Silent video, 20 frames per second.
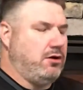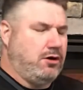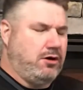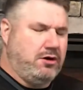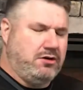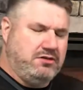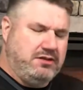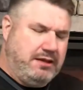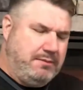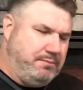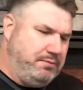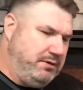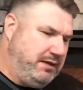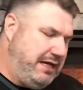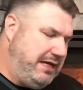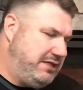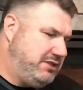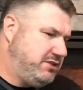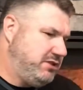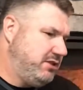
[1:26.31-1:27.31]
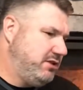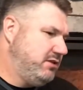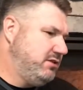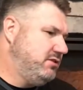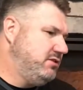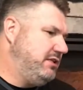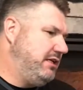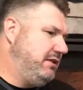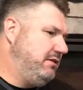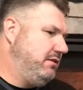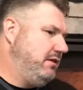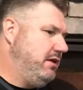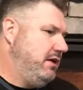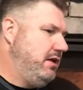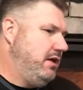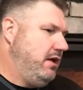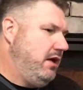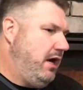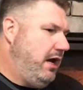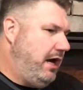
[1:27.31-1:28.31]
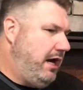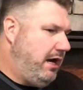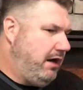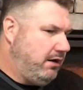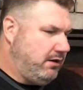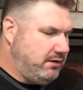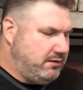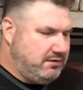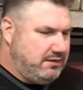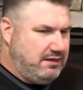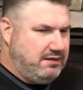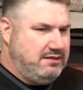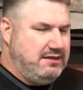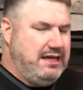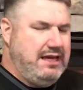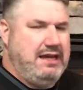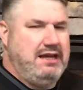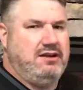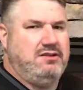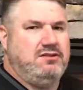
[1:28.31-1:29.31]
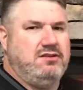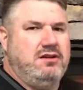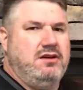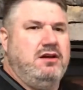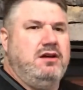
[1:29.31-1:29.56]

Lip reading: earthly pleasures and earthly things,